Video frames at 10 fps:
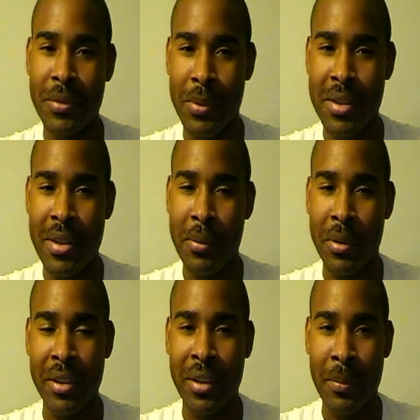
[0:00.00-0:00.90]
What's the
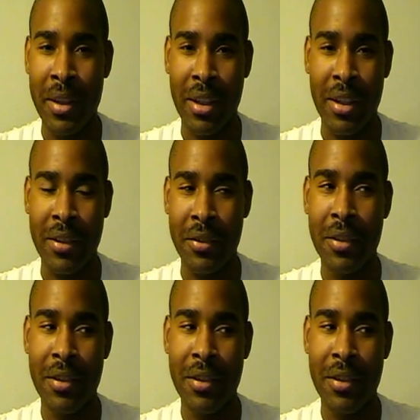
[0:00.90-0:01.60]
word I'm thinking of?